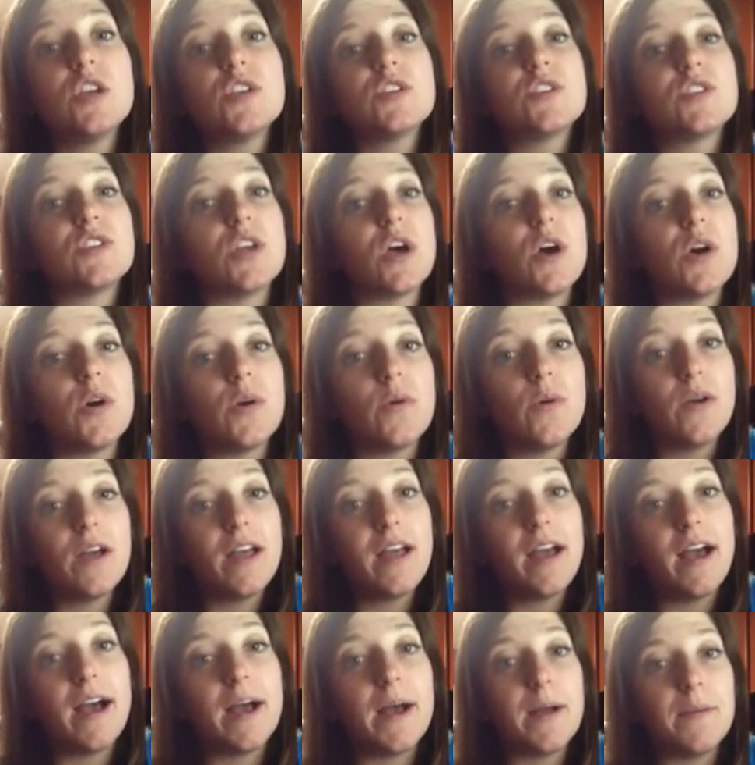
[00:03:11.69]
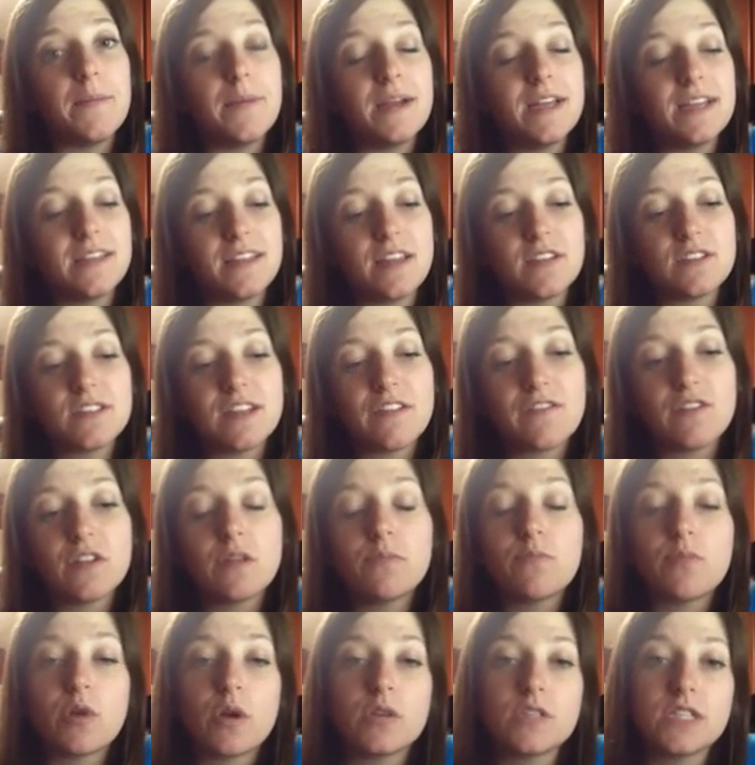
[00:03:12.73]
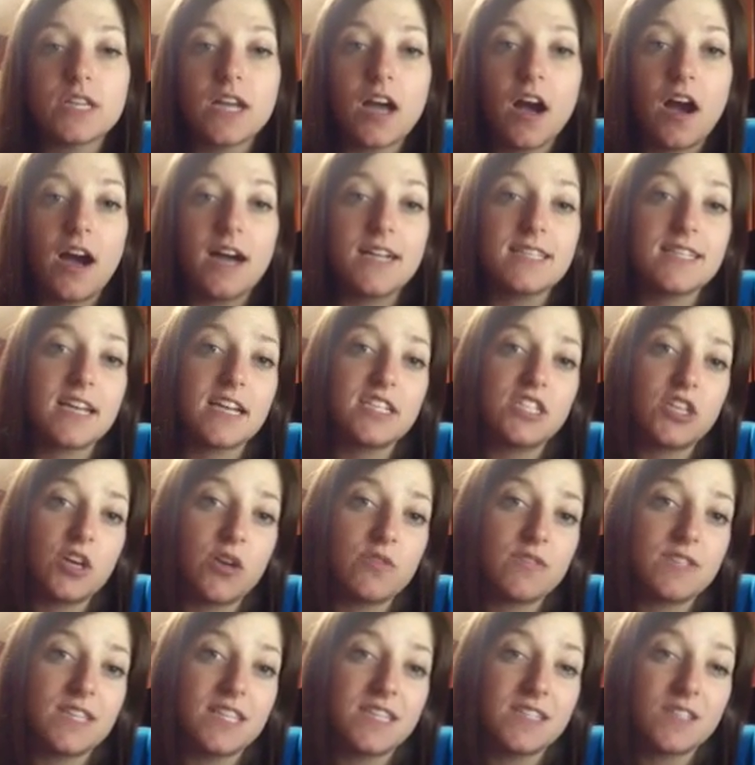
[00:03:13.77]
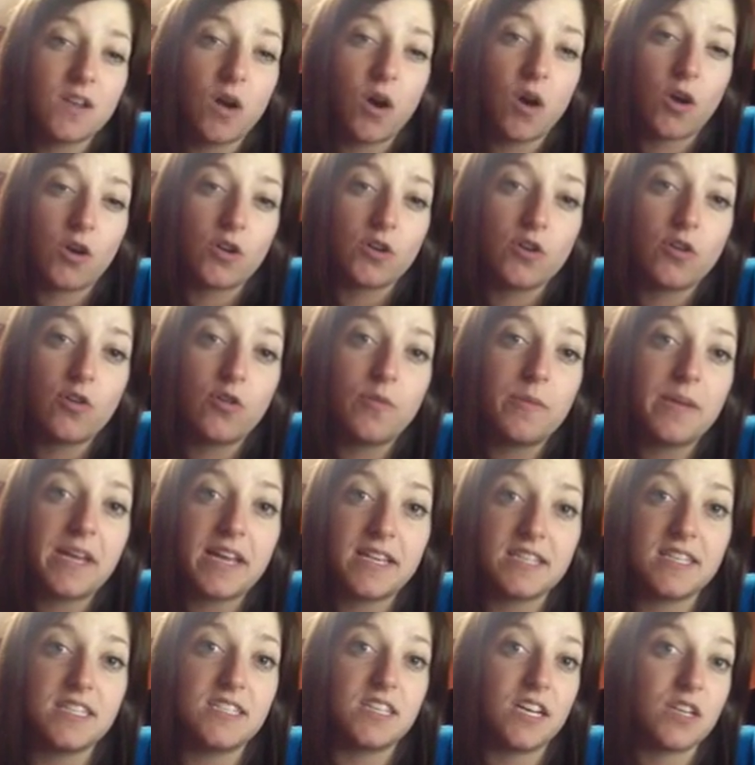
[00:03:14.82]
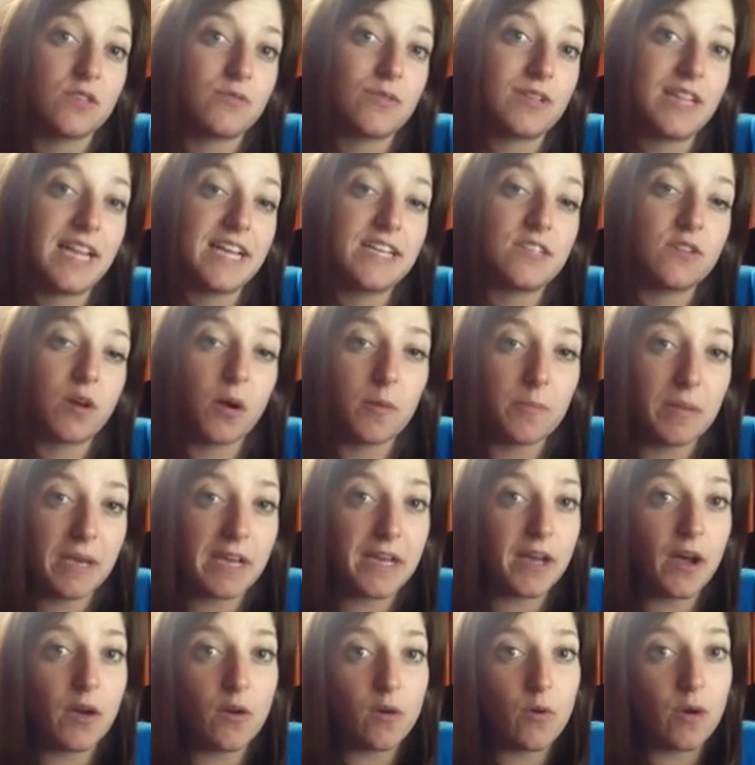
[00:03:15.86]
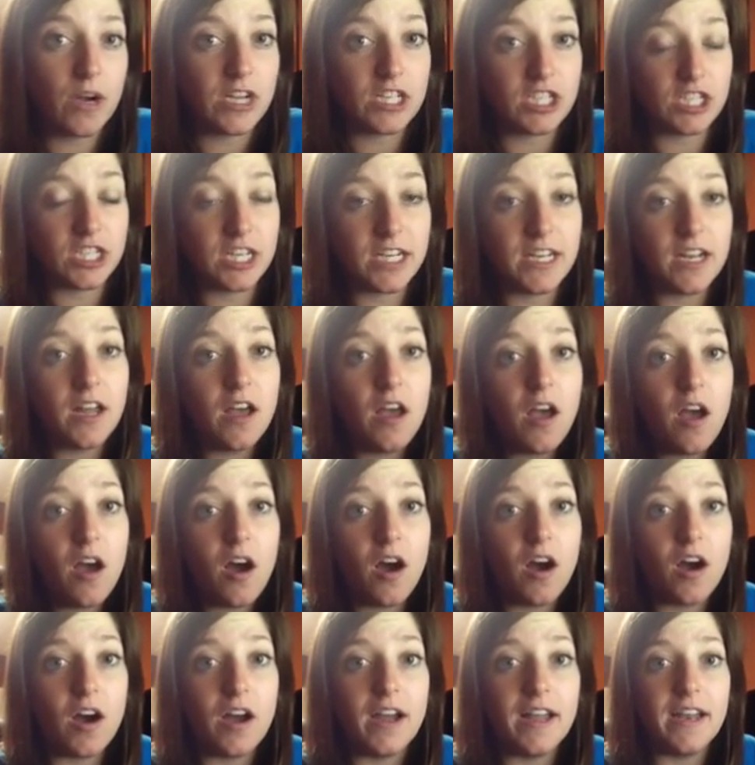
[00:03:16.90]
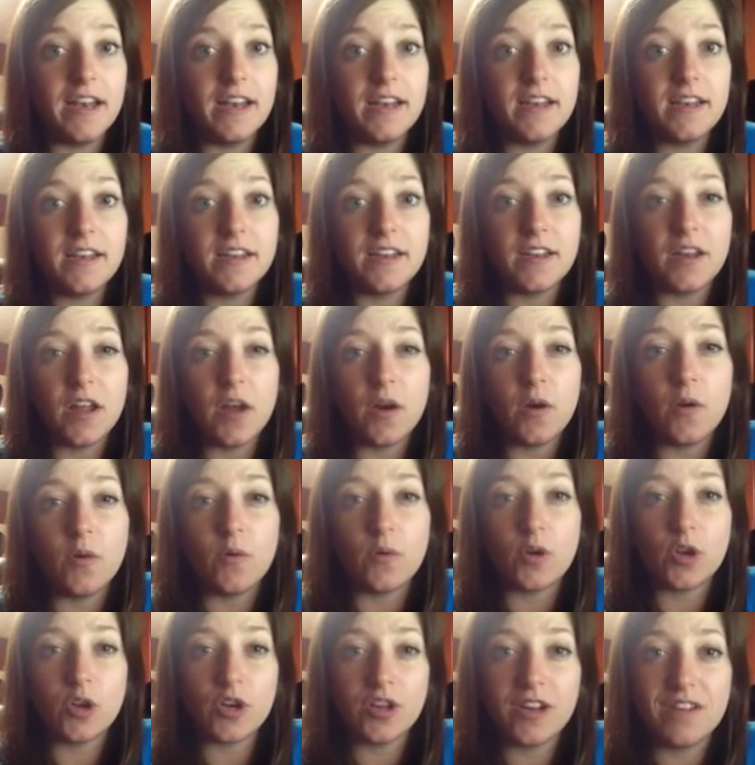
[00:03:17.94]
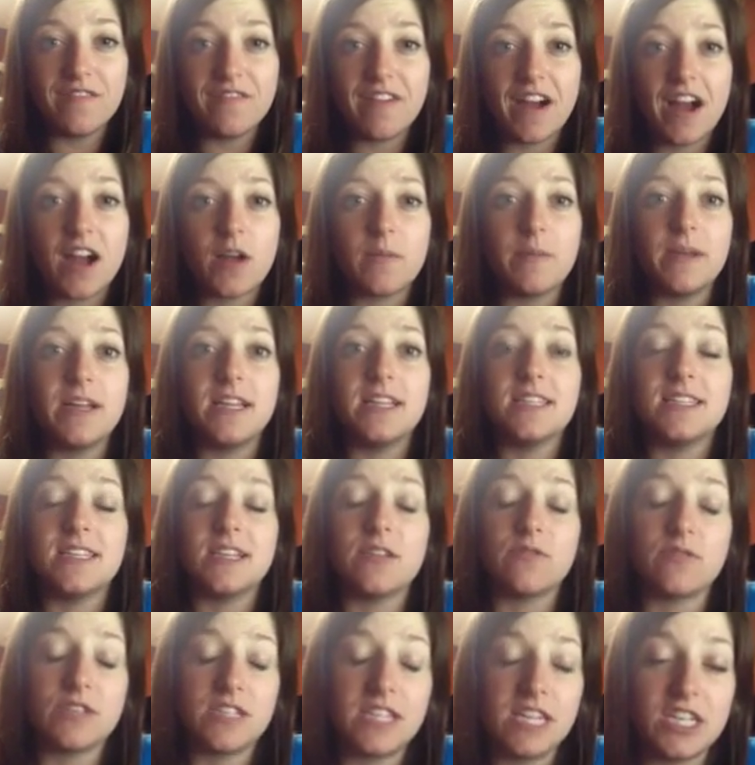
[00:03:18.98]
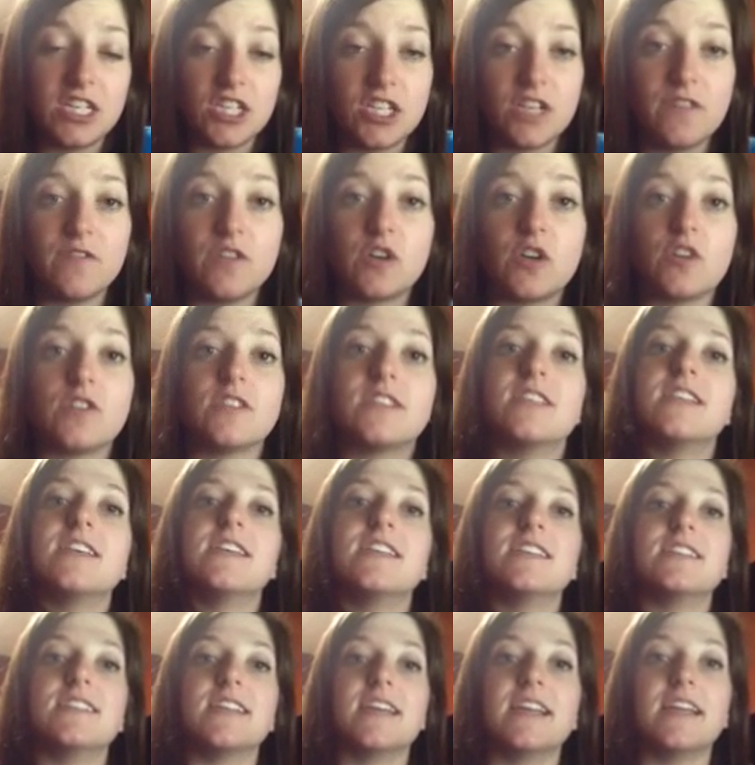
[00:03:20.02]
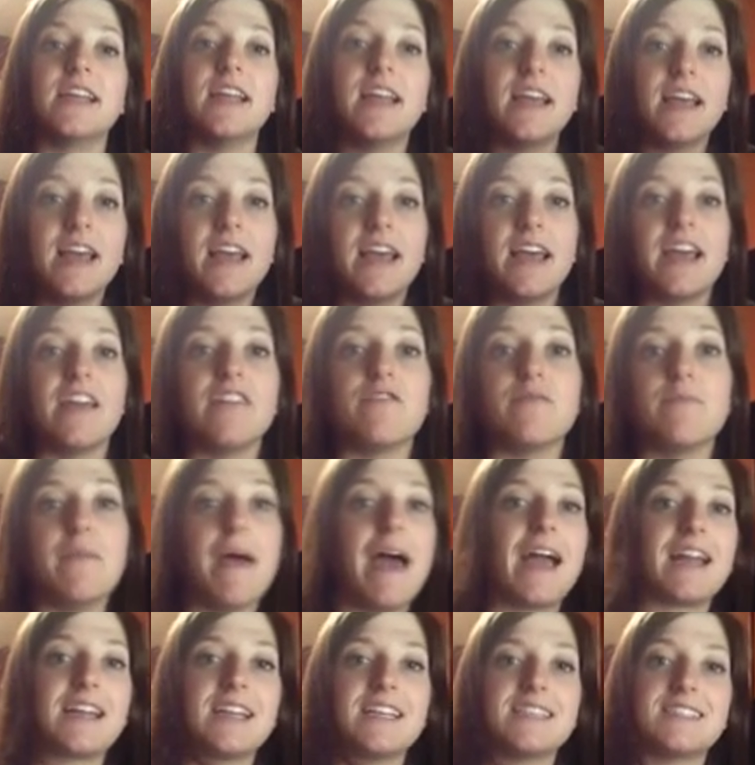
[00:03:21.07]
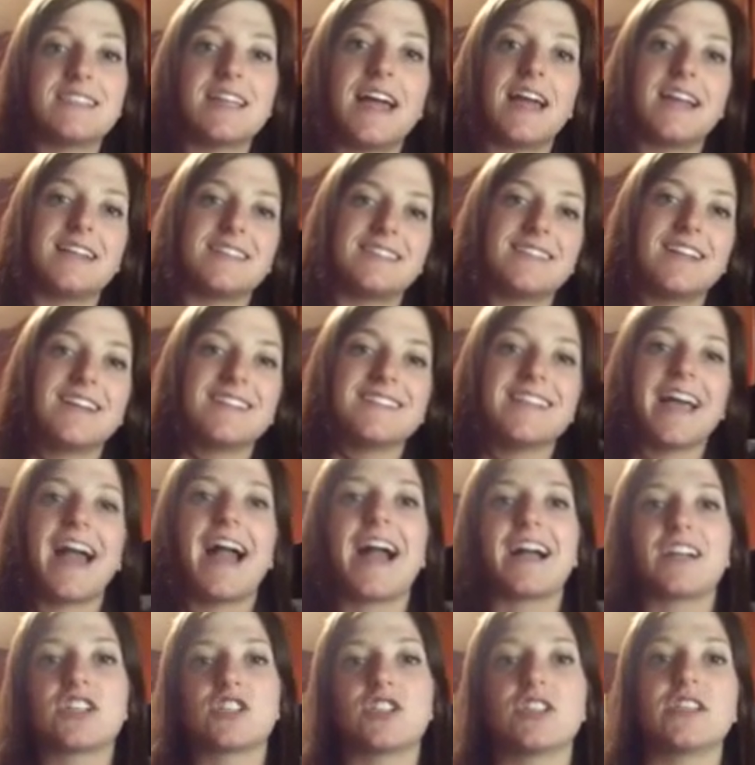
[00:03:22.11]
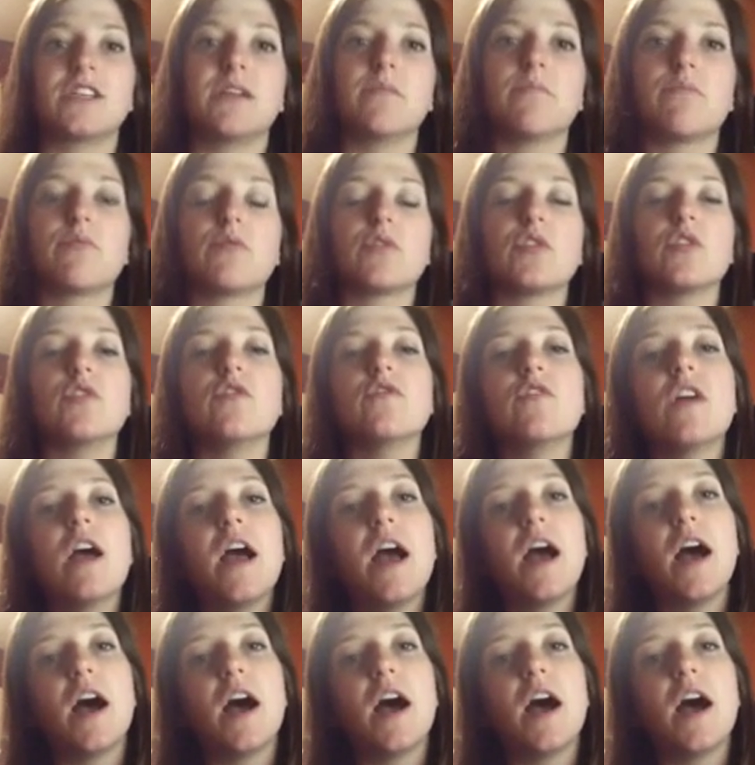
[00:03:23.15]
So there's definitely pros and cons. I chose this article because it does relate to our PICO question on, good environments and retention of nurses, and if magnet status does actually improve.